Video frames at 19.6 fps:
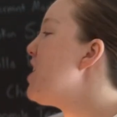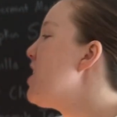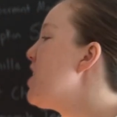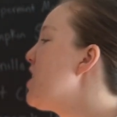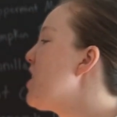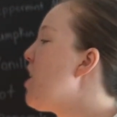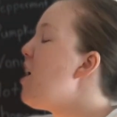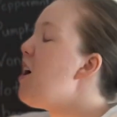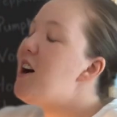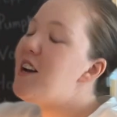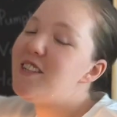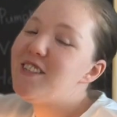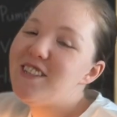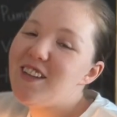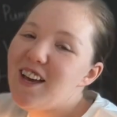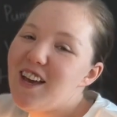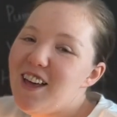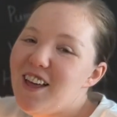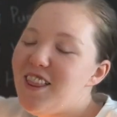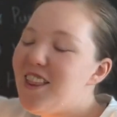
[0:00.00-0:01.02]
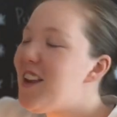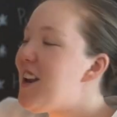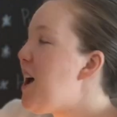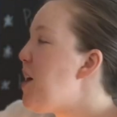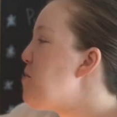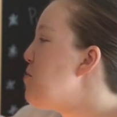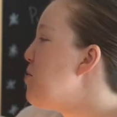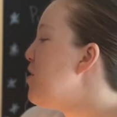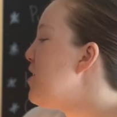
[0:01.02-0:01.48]
content that
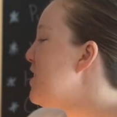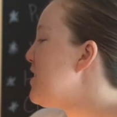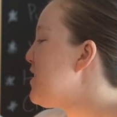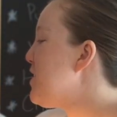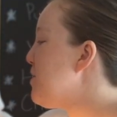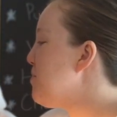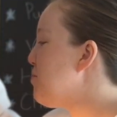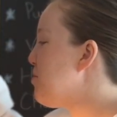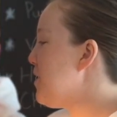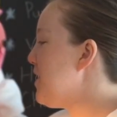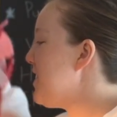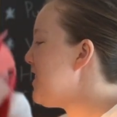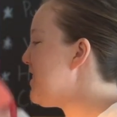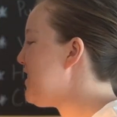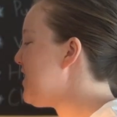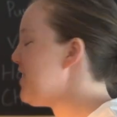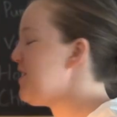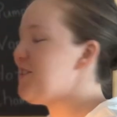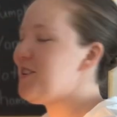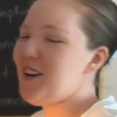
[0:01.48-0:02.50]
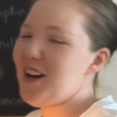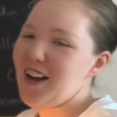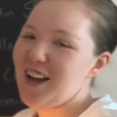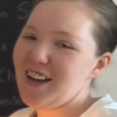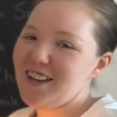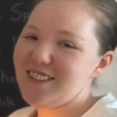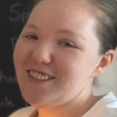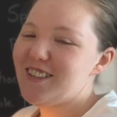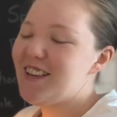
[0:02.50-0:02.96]
I want to bring to you
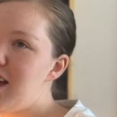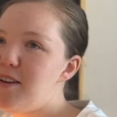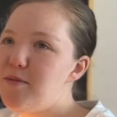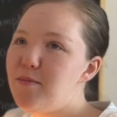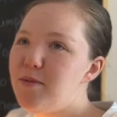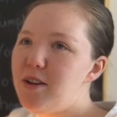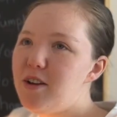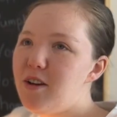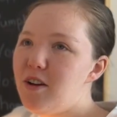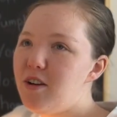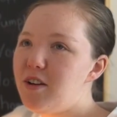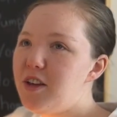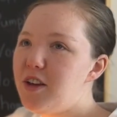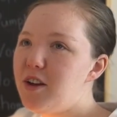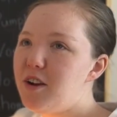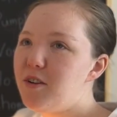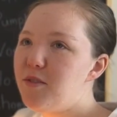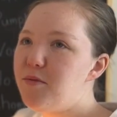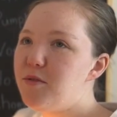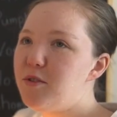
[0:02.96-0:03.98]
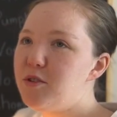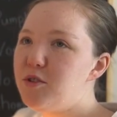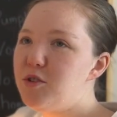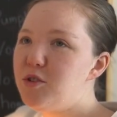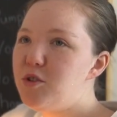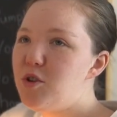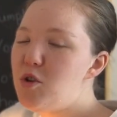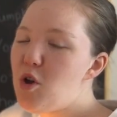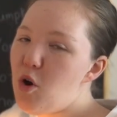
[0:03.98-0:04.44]
guys. I've been on here for
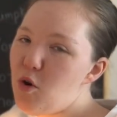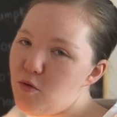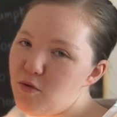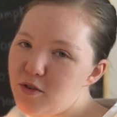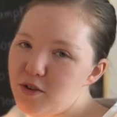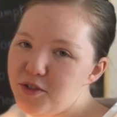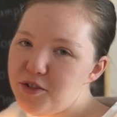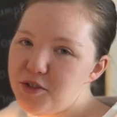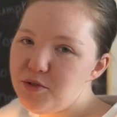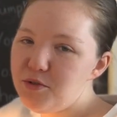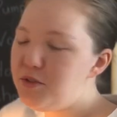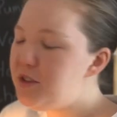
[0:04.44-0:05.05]
over 2